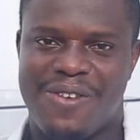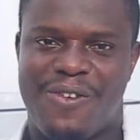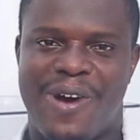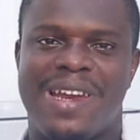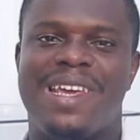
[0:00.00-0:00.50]

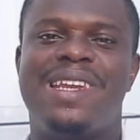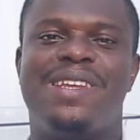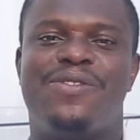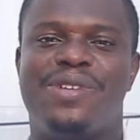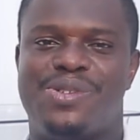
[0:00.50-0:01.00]
for an
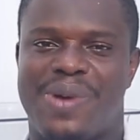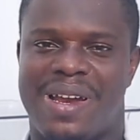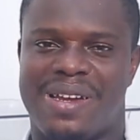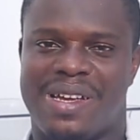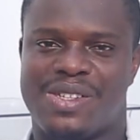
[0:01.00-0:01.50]

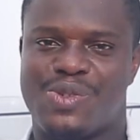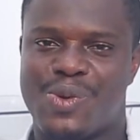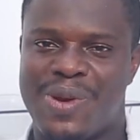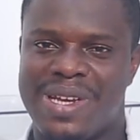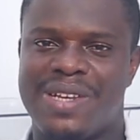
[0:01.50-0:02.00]
individual, a
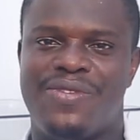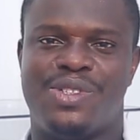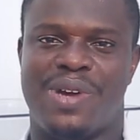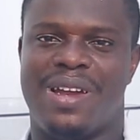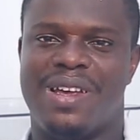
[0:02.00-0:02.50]
sole
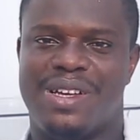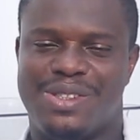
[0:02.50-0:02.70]
individual,